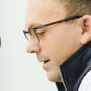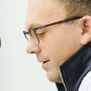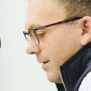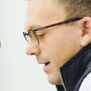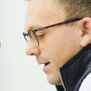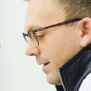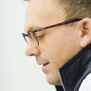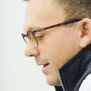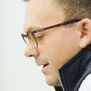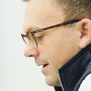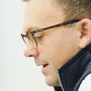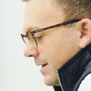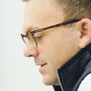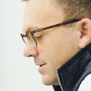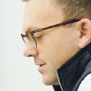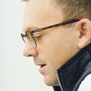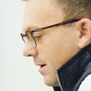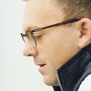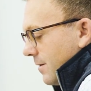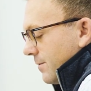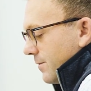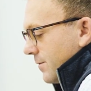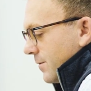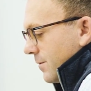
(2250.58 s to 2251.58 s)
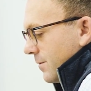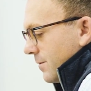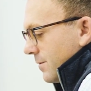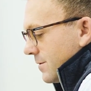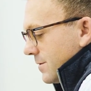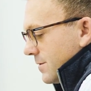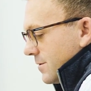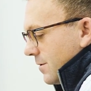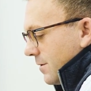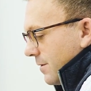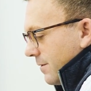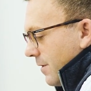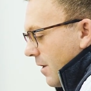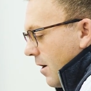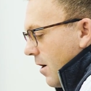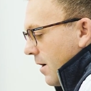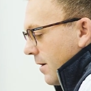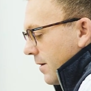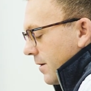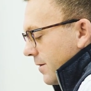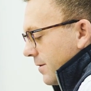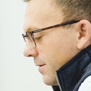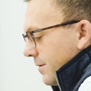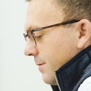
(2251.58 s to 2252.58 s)
you know, I led HR for sort of an
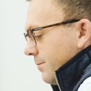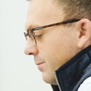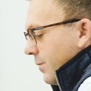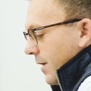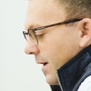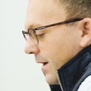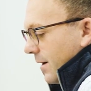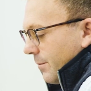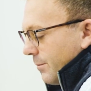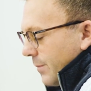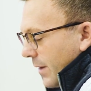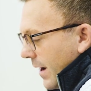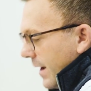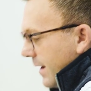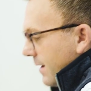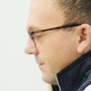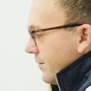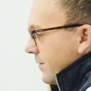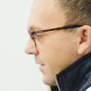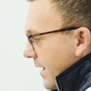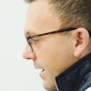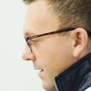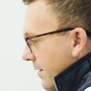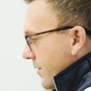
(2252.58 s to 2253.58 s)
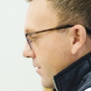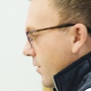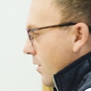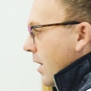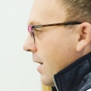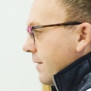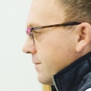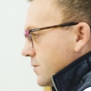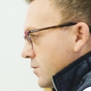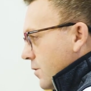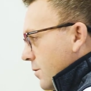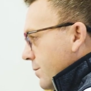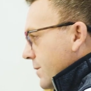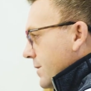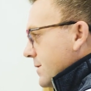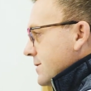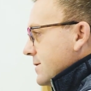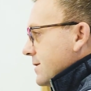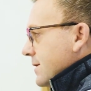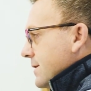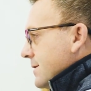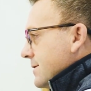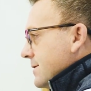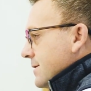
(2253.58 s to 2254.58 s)
at a bank for kind of their offshore
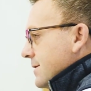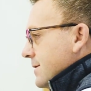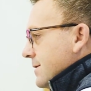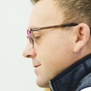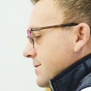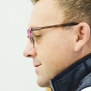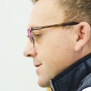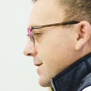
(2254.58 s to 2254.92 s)
business, and mm.